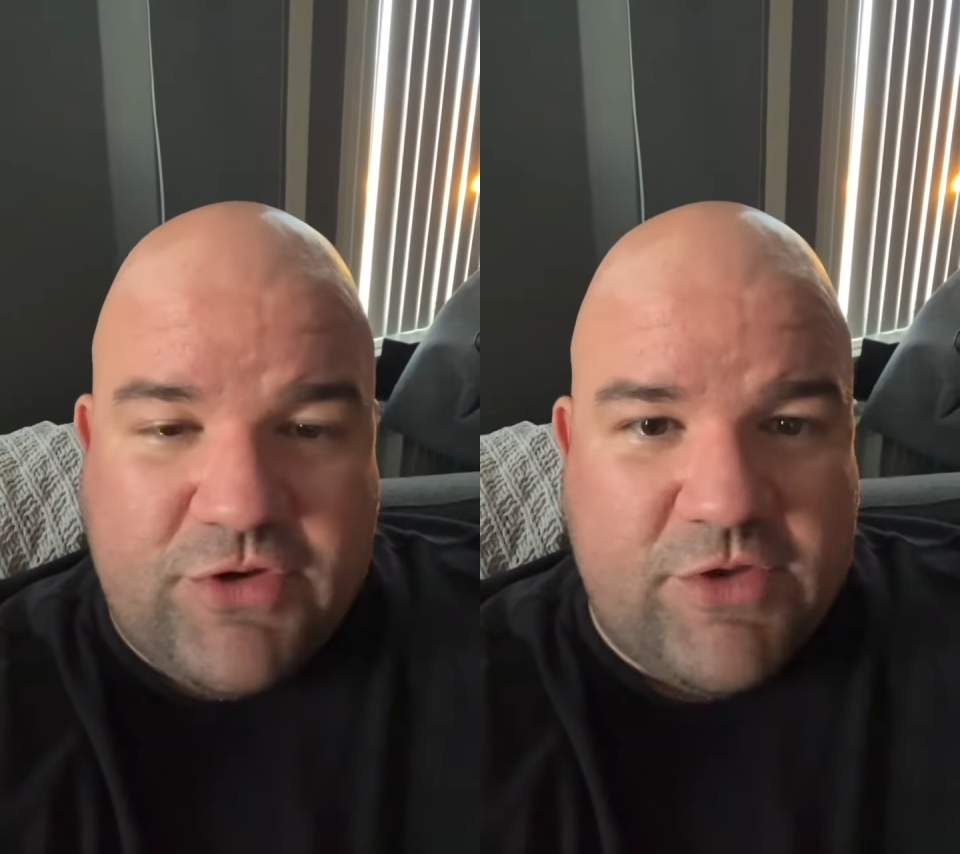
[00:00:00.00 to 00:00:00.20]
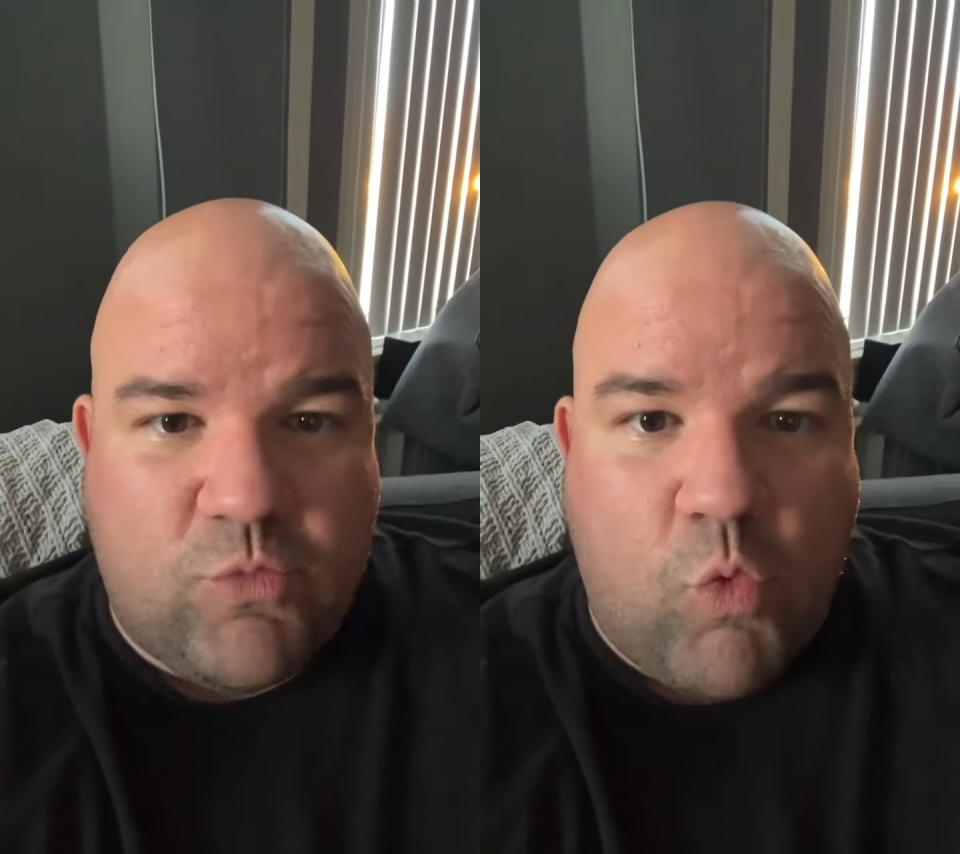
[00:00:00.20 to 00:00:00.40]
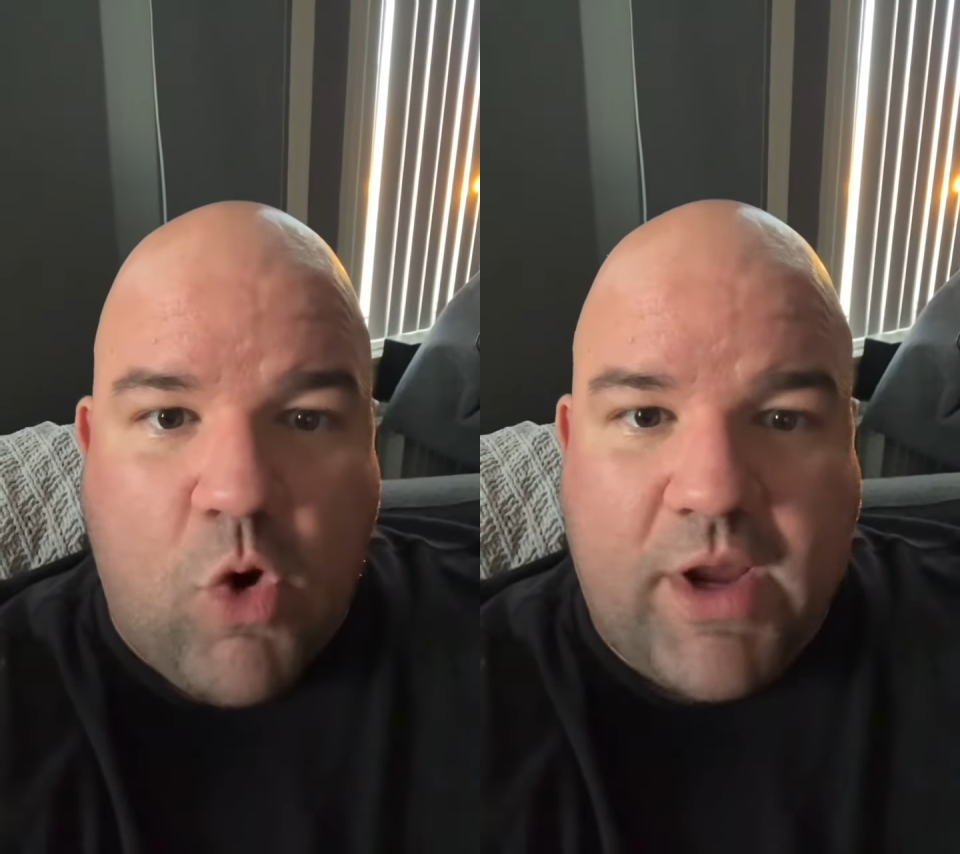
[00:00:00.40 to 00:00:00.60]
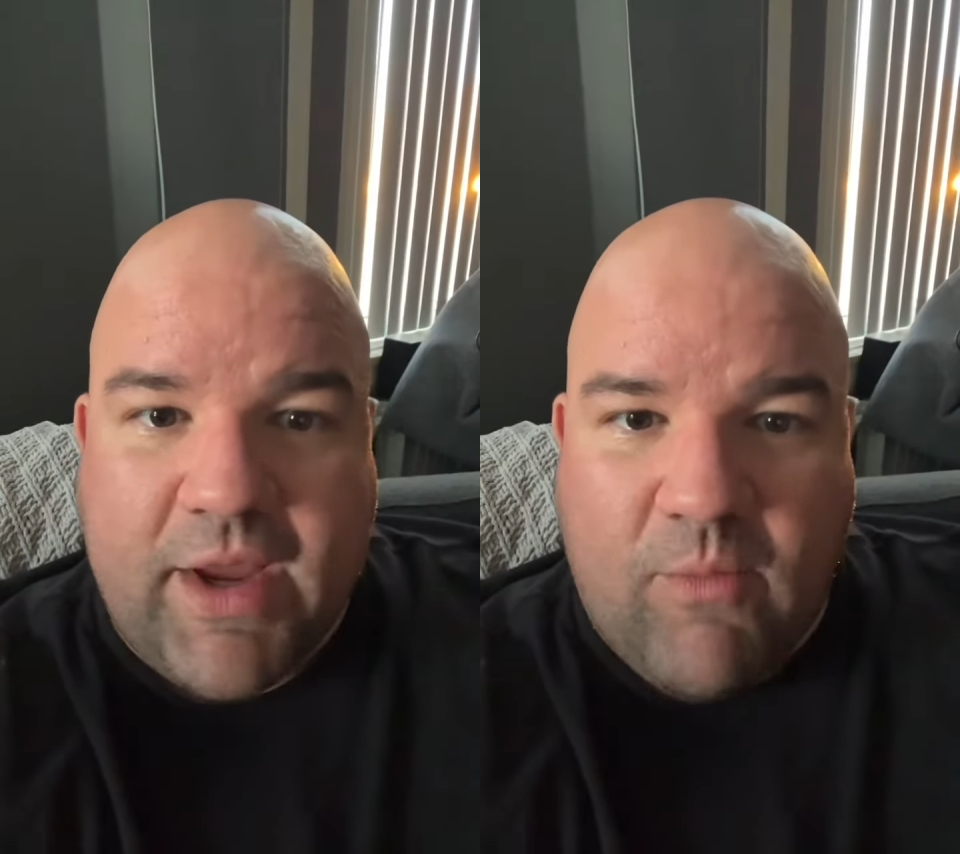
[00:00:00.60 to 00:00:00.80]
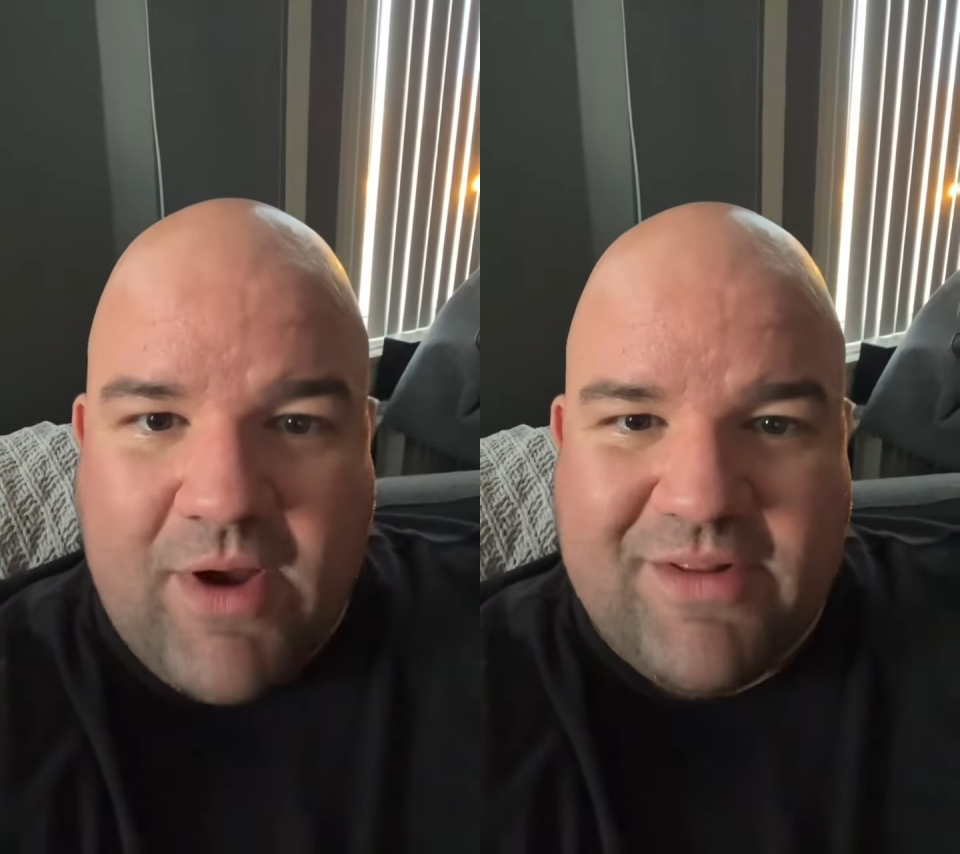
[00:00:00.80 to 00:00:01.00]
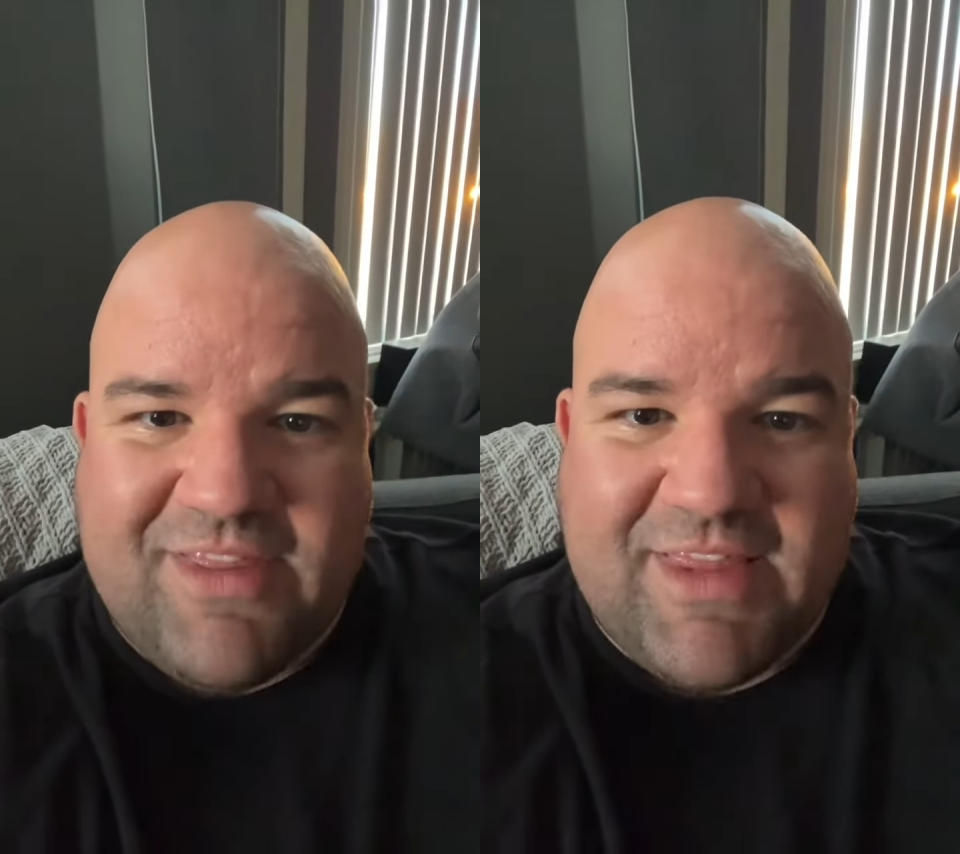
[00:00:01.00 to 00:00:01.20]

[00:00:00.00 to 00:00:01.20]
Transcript: It is walking around and